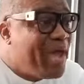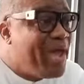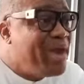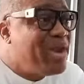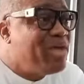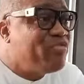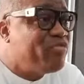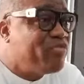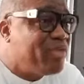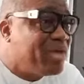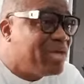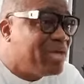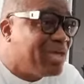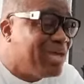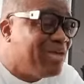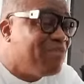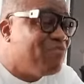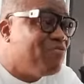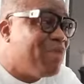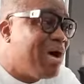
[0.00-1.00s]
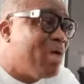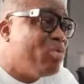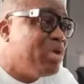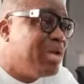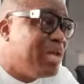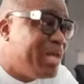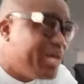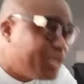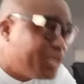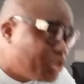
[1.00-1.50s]
anything in
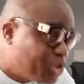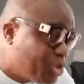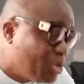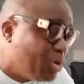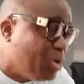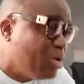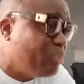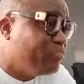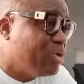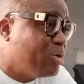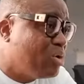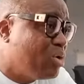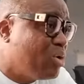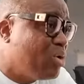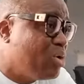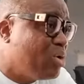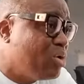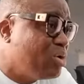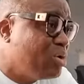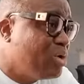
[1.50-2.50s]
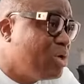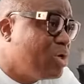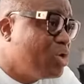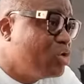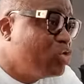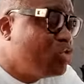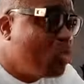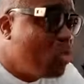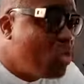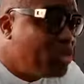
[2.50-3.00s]
violation of the law.
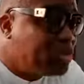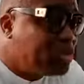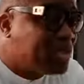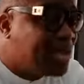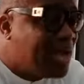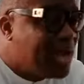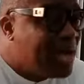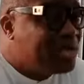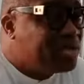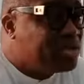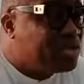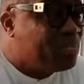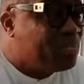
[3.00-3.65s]
Those kinds